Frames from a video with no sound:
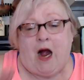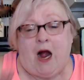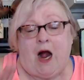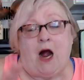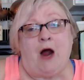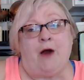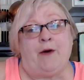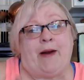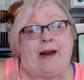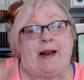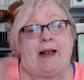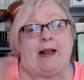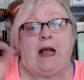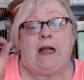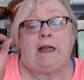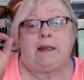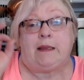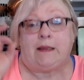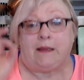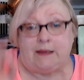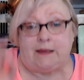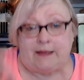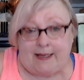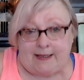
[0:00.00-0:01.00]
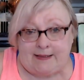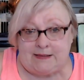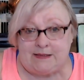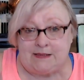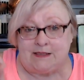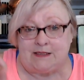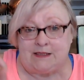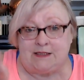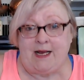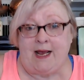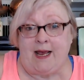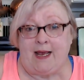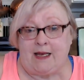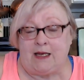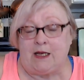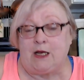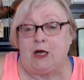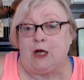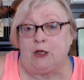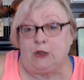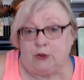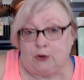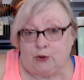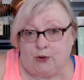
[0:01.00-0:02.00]
All right, let's take
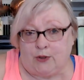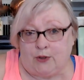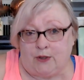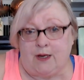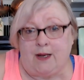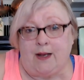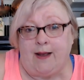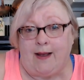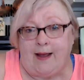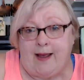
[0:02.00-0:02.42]
a look